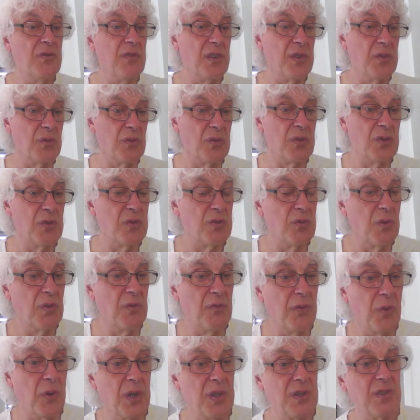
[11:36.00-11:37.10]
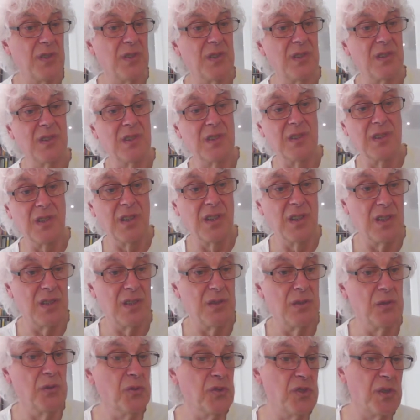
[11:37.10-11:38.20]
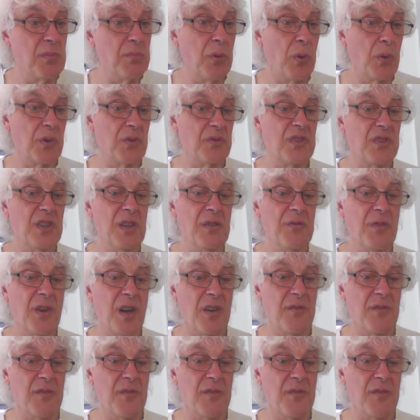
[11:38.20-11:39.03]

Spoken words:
in order to avoid losing a pawn on d5